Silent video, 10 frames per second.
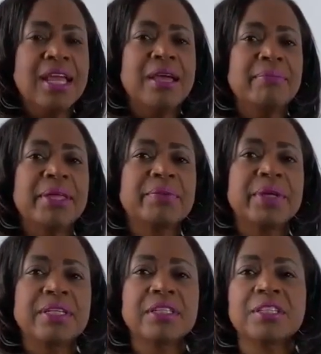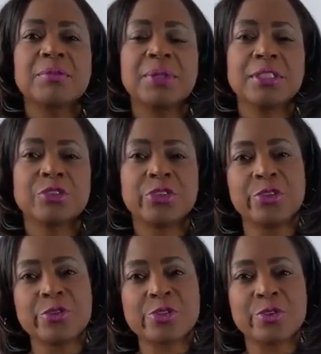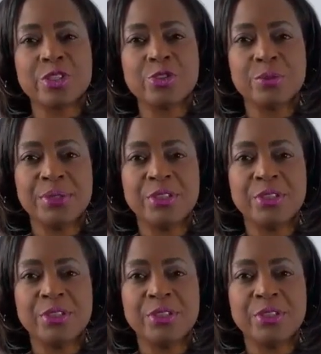And by the way, click the bell too so that you'll be